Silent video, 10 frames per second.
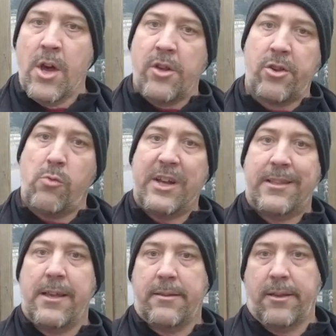So what
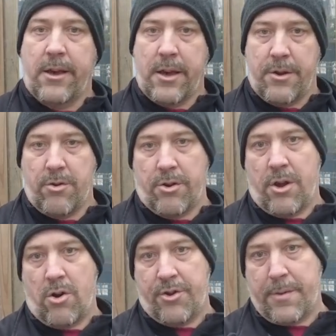is
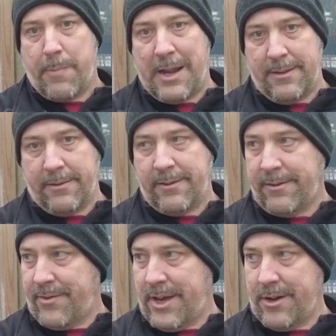non-hardy plants
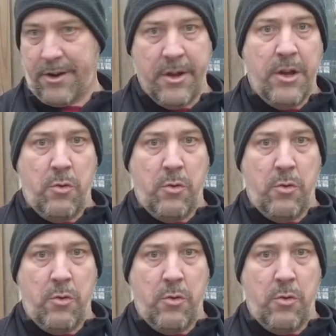then?